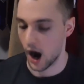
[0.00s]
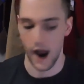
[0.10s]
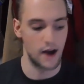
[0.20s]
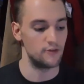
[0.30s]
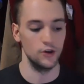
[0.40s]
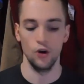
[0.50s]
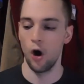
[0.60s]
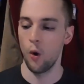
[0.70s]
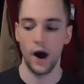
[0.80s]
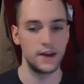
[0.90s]
I have
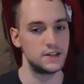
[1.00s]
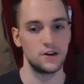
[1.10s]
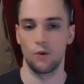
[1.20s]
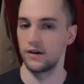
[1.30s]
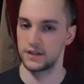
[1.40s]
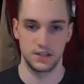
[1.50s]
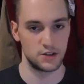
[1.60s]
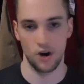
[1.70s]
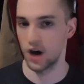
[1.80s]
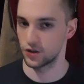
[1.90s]
no idea why this is
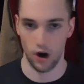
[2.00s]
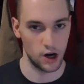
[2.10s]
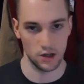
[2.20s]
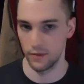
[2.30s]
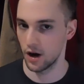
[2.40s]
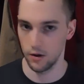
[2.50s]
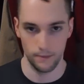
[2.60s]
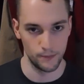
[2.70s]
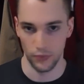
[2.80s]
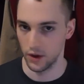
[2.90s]
not talked about